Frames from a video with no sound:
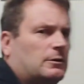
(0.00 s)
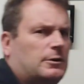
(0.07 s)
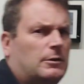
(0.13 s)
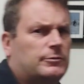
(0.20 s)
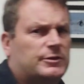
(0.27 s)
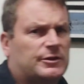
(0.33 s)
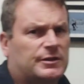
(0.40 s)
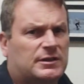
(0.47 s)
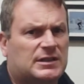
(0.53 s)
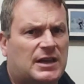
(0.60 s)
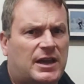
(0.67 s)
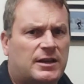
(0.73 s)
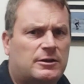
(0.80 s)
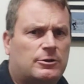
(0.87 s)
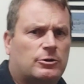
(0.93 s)
Closer to
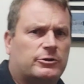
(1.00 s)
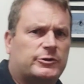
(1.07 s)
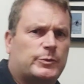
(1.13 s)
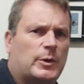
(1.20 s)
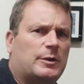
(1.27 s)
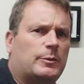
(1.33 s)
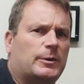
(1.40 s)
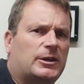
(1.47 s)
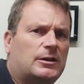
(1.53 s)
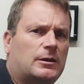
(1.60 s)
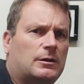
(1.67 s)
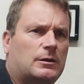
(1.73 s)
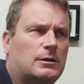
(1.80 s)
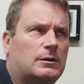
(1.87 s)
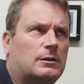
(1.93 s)
10 years maybe.
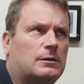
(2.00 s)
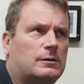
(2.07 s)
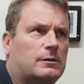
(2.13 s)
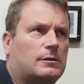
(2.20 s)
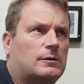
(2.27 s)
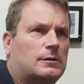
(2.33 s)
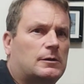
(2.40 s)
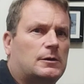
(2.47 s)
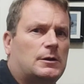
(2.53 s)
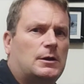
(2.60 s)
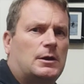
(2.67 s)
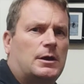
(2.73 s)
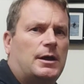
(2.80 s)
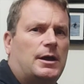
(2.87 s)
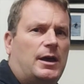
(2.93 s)

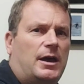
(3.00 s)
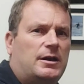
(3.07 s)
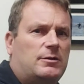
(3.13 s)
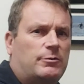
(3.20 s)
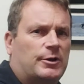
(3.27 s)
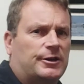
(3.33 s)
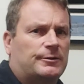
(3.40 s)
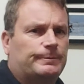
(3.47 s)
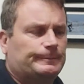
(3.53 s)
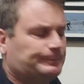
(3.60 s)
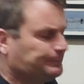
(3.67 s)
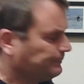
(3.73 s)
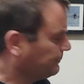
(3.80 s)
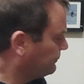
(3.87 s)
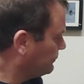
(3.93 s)
Anyway,
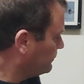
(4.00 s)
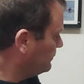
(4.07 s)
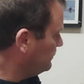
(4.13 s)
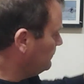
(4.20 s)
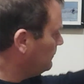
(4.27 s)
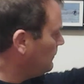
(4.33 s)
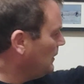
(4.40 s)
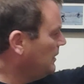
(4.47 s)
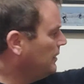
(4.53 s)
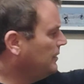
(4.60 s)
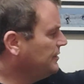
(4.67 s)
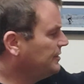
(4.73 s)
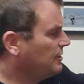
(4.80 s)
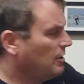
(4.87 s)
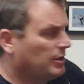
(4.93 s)
it
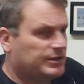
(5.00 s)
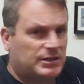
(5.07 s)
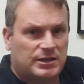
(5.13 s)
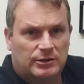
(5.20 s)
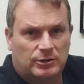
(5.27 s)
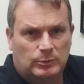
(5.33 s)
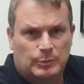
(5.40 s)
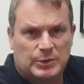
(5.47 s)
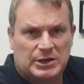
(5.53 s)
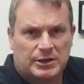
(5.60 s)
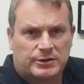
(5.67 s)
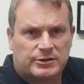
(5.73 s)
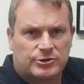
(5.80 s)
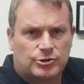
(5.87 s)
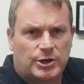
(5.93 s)
is the ideal
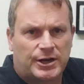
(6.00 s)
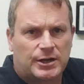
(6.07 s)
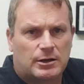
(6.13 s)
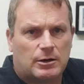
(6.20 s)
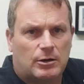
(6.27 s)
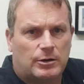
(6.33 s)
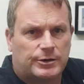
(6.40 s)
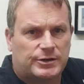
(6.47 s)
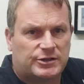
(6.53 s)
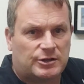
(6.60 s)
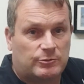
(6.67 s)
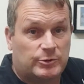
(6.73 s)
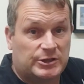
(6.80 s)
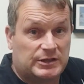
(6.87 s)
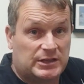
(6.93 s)
beer to drink on a
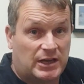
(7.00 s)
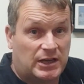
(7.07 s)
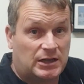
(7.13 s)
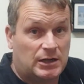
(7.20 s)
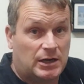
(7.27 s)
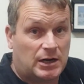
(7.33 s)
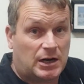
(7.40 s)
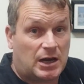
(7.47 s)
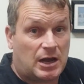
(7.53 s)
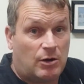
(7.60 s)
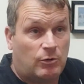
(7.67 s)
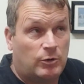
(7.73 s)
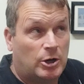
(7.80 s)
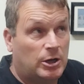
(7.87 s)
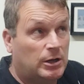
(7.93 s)
summer's day, and
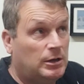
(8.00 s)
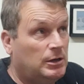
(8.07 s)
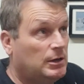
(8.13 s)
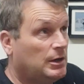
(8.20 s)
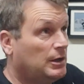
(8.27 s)
Gower